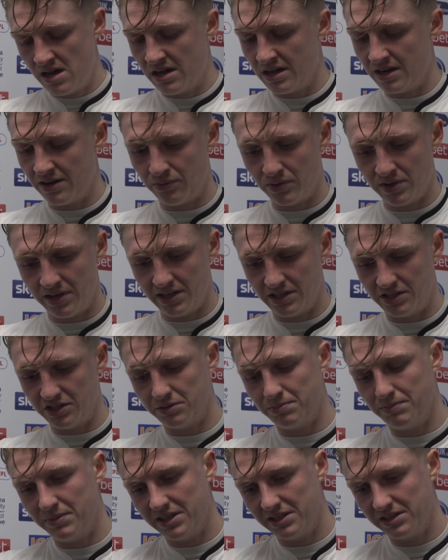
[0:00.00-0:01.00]
another one that I
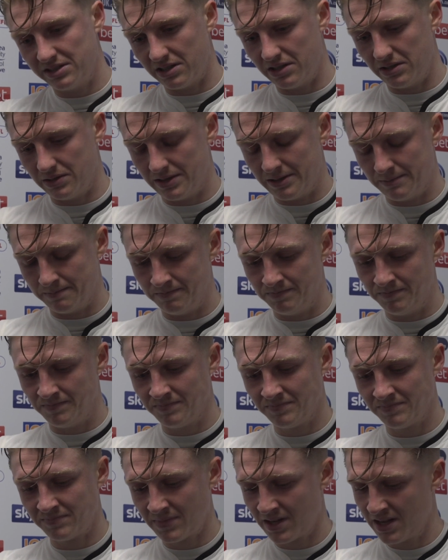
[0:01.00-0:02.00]
just missed. So, um,
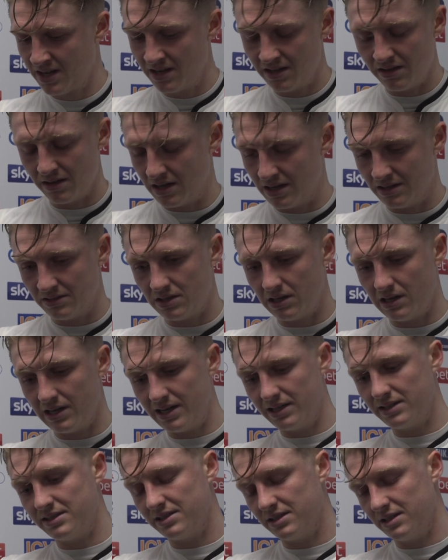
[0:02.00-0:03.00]
no,
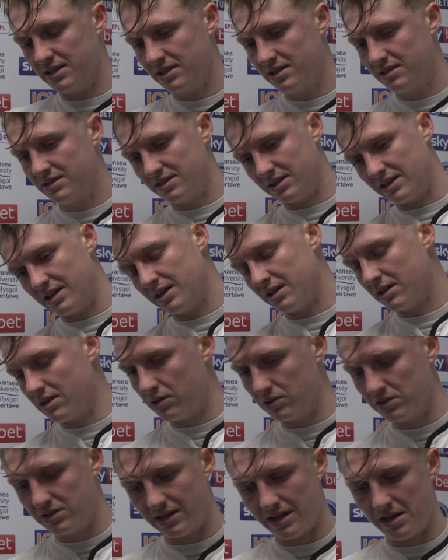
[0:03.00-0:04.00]
delighted to to get the
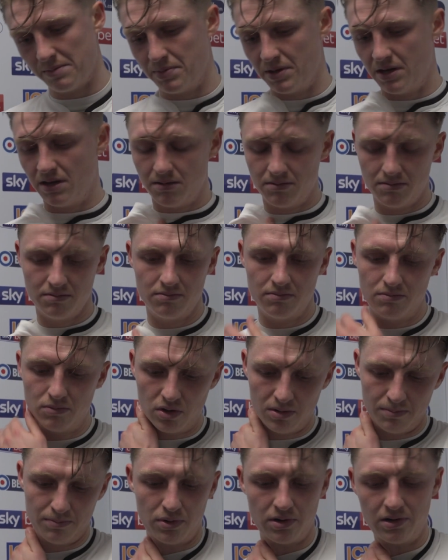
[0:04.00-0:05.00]
goal today, but
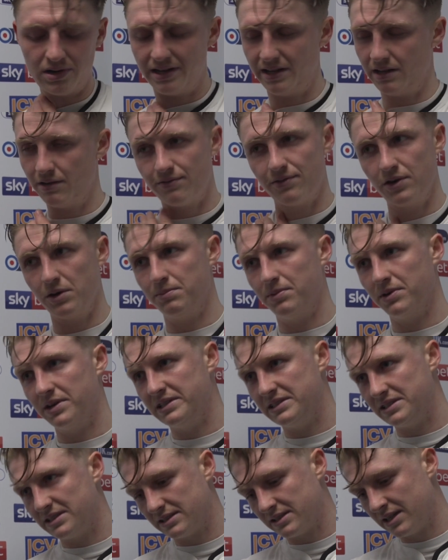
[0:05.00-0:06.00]
more importantly, the three
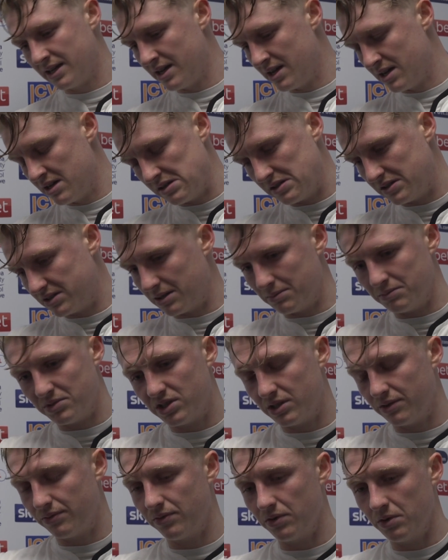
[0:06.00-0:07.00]
points. Some
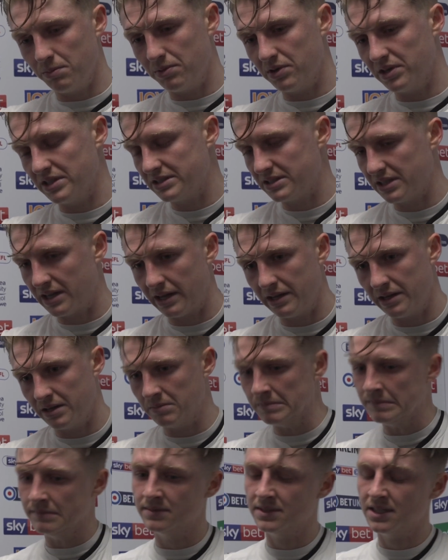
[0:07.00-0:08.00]
shift from the boys today.
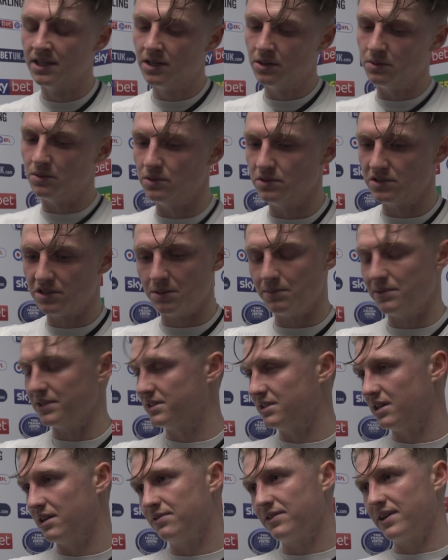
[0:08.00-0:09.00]
Um, we knew it was going to be a
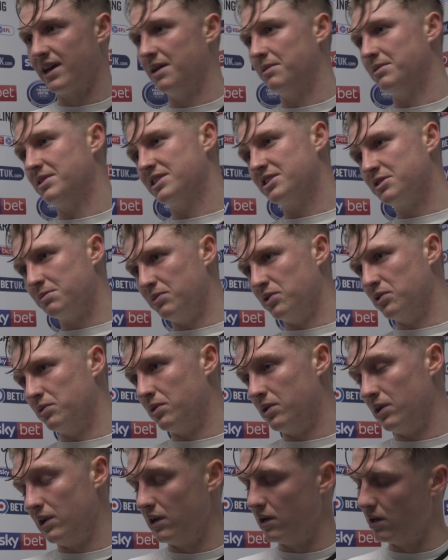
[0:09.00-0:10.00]
tough game against
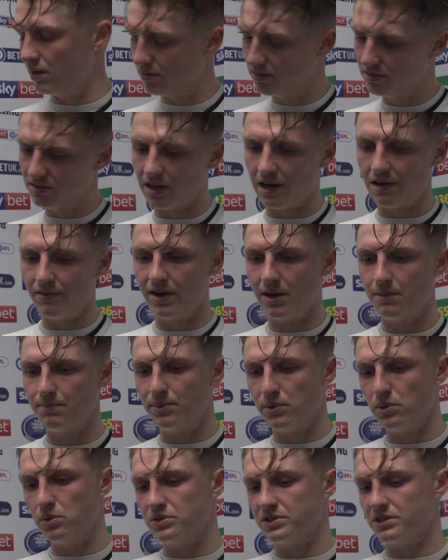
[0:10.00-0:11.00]
Millwall, a lot of direct
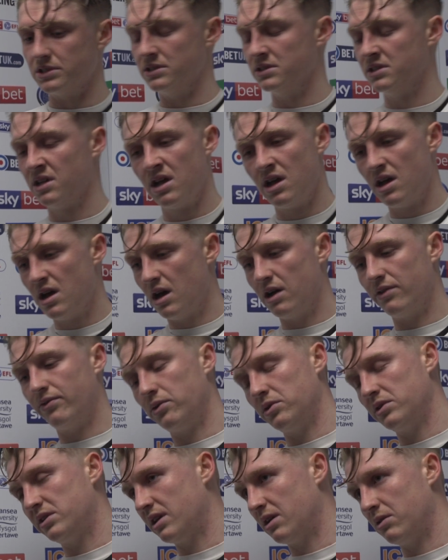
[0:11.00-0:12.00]
balls, and I
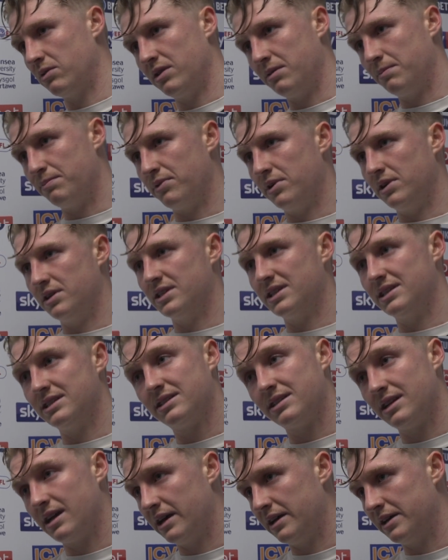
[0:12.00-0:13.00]
thought we dealt with it brilliantly
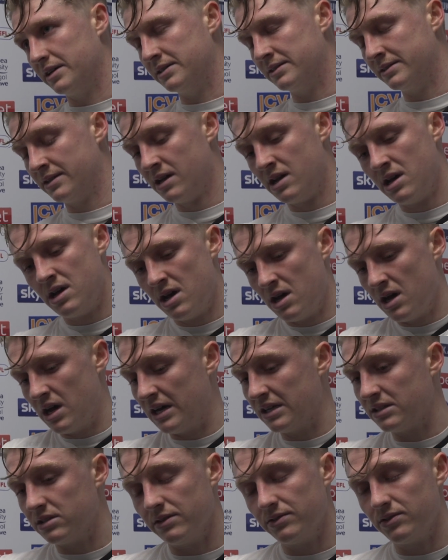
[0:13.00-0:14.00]
today. And
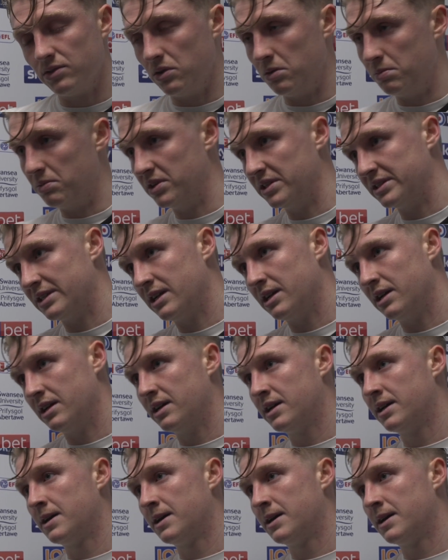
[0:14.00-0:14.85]
hats off to all the boys out there.